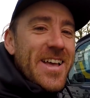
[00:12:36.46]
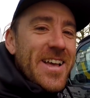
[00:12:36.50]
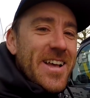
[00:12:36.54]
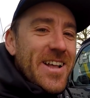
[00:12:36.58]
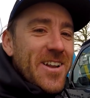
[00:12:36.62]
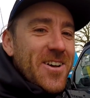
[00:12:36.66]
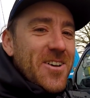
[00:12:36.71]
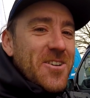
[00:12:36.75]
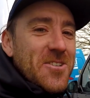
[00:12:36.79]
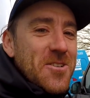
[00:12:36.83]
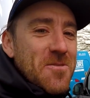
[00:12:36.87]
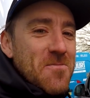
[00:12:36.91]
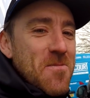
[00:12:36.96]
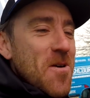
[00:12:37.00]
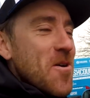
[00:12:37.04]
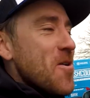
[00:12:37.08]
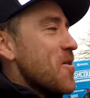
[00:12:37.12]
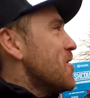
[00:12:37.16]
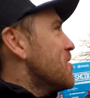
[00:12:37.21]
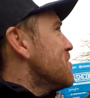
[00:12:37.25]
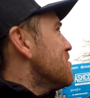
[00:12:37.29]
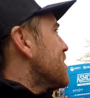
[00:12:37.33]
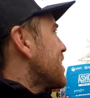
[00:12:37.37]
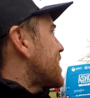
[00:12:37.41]

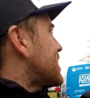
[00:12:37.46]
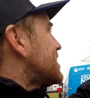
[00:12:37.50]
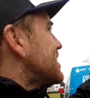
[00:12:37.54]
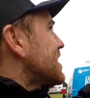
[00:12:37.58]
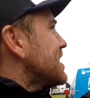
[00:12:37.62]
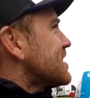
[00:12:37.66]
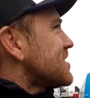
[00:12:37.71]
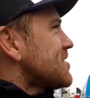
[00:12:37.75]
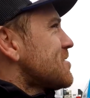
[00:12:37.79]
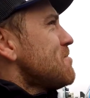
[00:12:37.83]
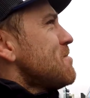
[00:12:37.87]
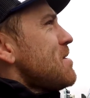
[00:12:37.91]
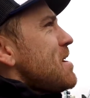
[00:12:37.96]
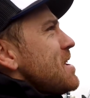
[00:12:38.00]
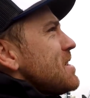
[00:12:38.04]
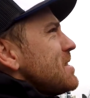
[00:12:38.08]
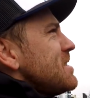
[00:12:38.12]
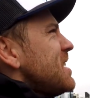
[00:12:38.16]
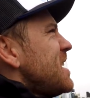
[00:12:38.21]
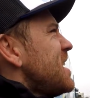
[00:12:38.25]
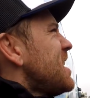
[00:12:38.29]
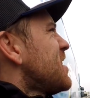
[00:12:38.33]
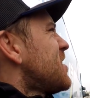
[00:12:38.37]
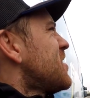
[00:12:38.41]
motorhome. Mixed things up last night.